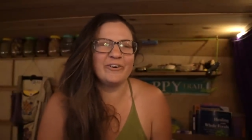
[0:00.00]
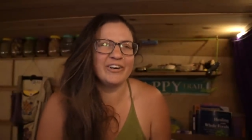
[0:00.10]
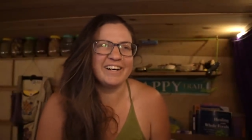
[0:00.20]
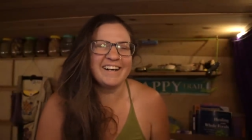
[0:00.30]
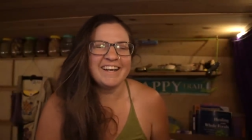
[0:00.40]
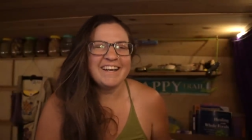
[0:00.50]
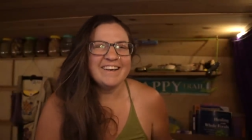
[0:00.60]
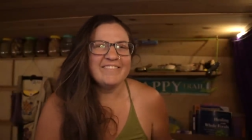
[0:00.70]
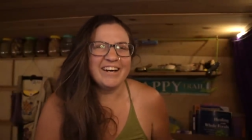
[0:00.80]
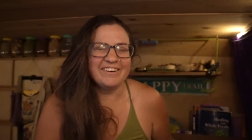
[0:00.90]
for
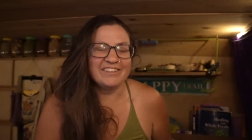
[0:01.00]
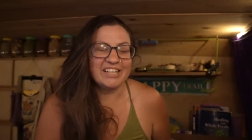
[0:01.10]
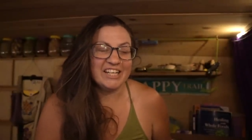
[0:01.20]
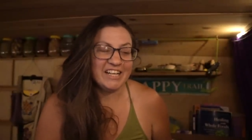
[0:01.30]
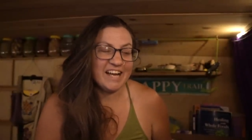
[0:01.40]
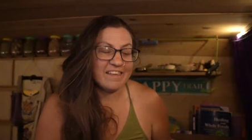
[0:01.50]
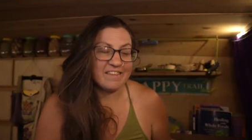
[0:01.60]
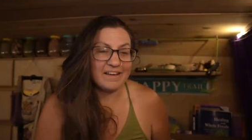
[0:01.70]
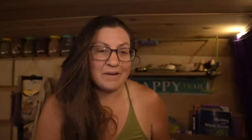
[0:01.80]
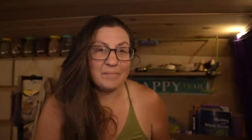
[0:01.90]
my own good, I
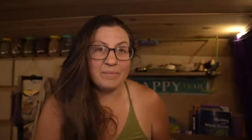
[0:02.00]
think,